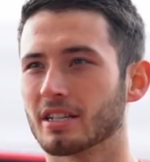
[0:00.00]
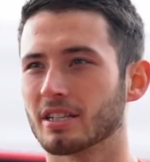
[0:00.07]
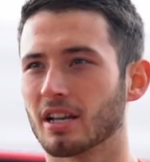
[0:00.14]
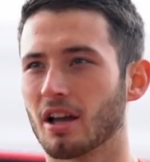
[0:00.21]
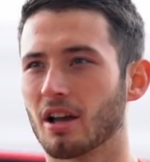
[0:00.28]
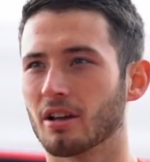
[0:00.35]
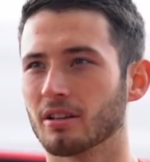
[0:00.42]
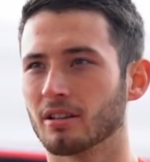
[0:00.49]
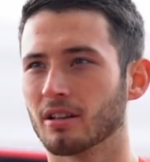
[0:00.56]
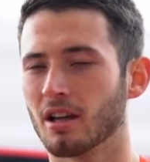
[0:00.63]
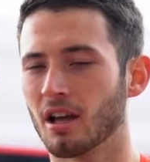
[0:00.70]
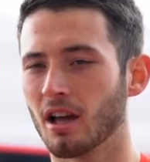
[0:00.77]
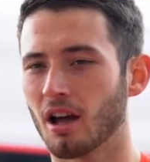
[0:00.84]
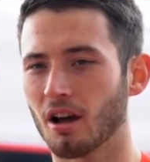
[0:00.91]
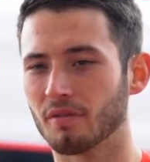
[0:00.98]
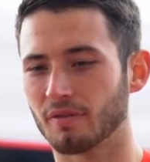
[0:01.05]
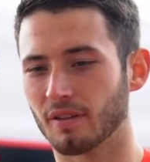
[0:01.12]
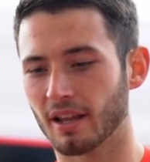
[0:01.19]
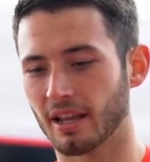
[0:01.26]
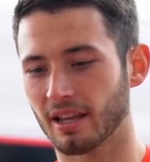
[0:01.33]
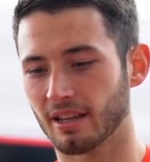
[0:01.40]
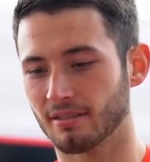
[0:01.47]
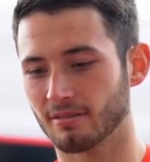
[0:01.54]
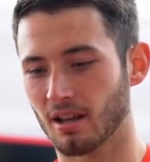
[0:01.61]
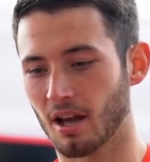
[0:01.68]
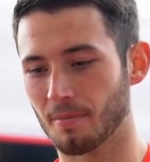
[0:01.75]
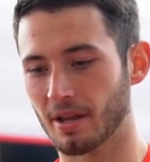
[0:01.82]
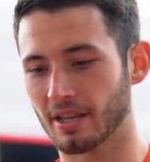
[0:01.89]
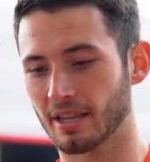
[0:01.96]
so hopefully,
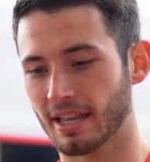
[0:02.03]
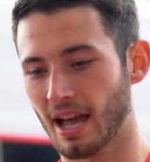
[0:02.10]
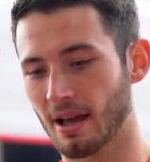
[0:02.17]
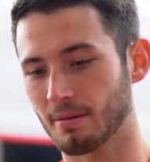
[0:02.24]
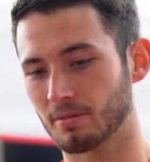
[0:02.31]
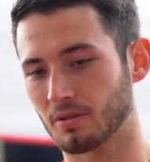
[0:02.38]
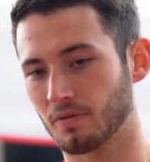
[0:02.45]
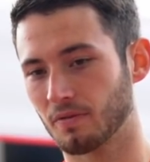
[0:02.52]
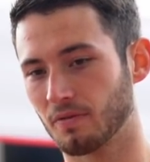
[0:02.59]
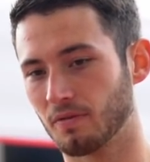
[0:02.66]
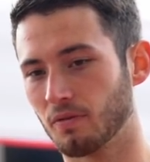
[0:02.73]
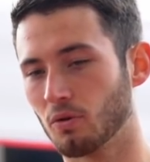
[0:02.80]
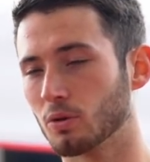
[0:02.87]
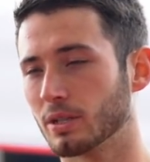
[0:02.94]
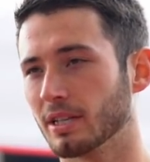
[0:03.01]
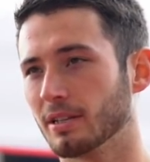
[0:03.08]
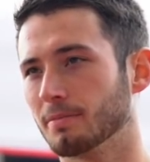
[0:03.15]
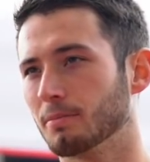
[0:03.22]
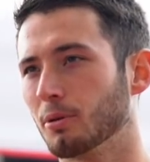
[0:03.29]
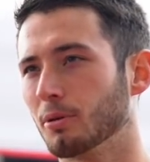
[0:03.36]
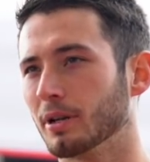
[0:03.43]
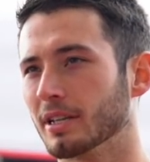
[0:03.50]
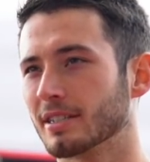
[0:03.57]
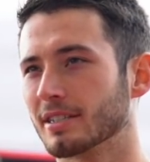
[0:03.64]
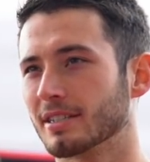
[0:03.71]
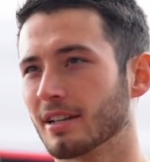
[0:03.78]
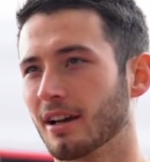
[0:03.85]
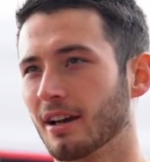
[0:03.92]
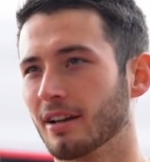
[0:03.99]
I mean, the gap's 14 points,
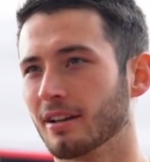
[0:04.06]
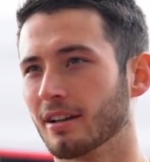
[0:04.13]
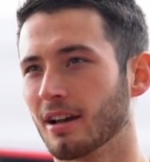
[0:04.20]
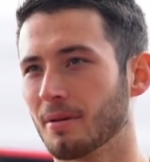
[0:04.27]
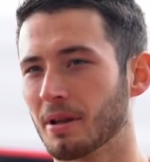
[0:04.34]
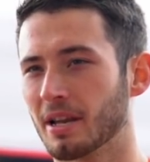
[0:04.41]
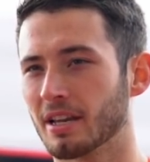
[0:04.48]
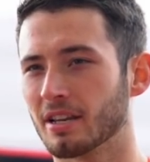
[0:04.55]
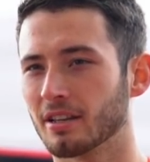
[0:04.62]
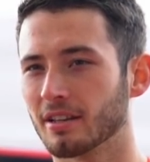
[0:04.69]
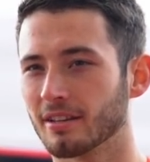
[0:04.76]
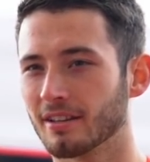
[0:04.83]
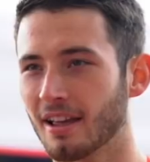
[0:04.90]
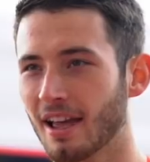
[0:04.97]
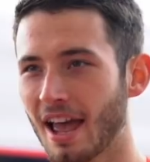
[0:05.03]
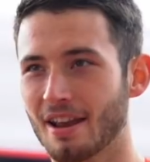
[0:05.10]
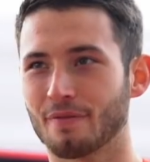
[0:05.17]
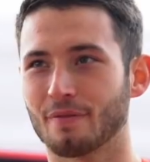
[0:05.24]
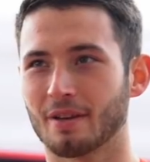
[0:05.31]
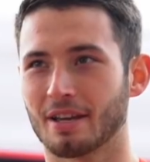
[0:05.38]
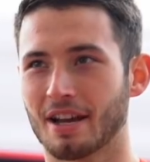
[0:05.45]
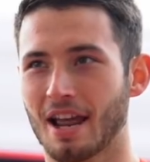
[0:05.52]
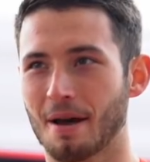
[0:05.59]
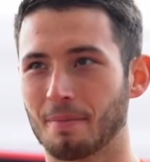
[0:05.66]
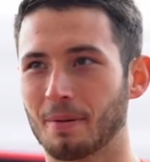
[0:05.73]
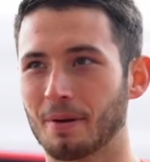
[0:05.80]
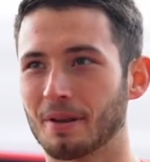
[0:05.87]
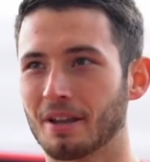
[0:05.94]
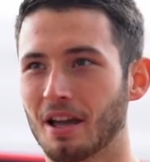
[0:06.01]
so I mean, anything can
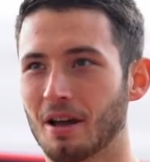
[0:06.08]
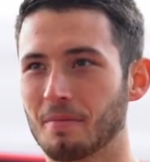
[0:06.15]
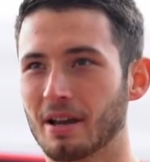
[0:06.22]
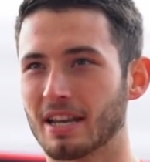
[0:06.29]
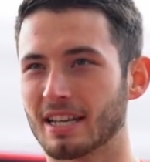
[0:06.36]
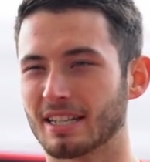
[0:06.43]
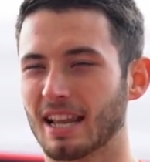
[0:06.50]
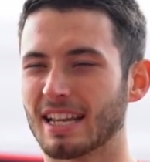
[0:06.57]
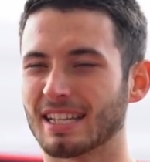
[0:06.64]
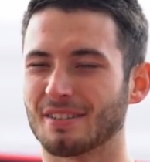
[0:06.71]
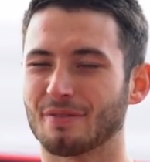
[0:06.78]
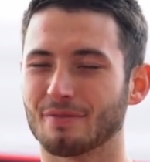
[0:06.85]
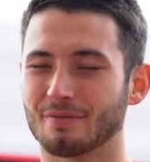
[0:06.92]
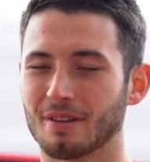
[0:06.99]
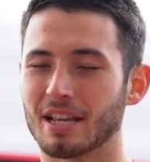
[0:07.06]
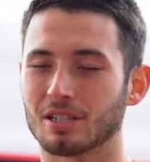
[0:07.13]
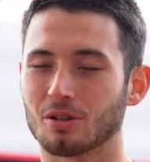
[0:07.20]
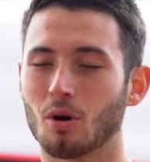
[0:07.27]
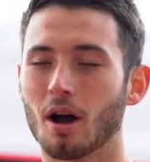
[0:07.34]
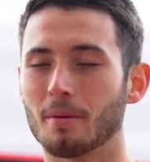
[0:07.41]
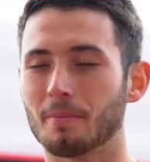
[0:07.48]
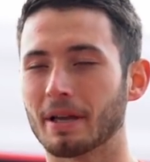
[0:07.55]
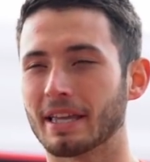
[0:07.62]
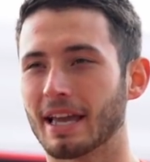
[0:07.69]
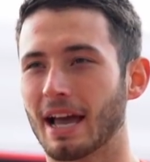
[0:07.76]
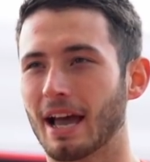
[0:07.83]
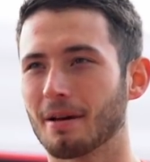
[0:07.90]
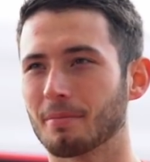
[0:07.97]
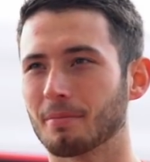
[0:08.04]
happen. I mean, it's quite a big
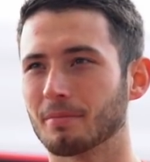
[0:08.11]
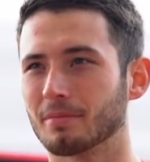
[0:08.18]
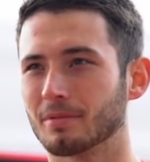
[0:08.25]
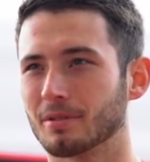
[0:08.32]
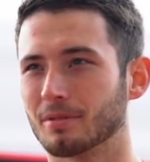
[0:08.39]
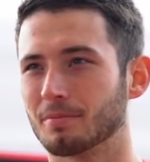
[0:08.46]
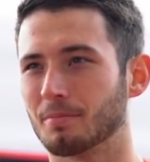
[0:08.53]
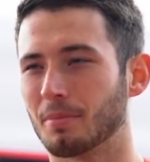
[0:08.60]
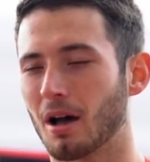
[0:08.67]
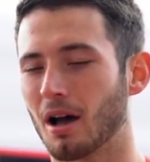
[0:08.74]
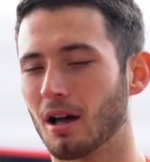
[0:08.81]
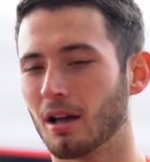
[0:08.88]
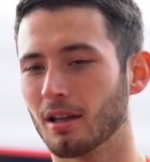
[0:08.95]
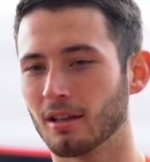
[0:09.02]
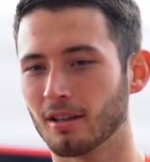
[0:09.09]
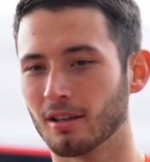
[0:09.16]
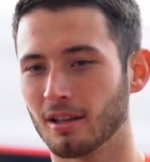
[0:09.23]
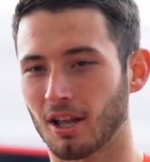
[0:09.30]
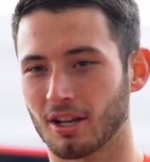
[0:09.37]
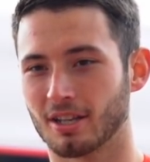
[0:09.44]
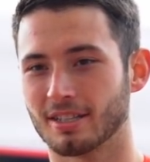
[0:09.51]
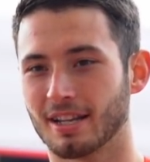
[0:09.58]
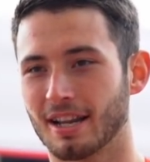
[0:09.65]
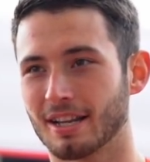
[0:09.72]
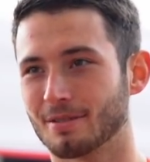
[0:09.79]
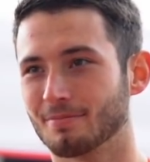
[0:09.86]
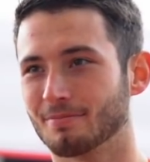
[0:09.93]
gap, but like I said, it's